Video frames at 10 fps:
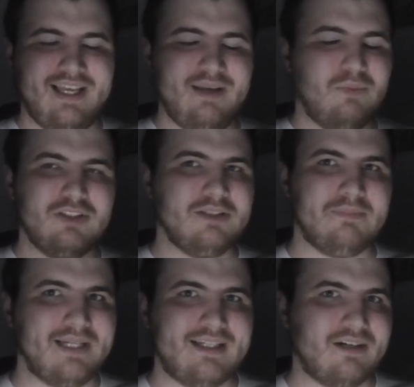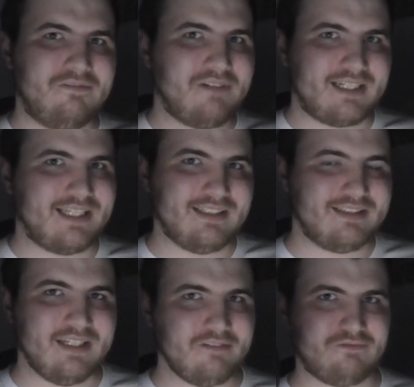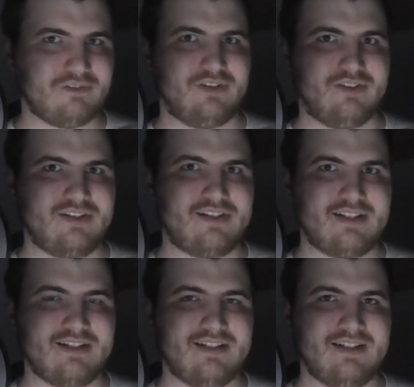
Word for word: it wouldn't make a fucking difference.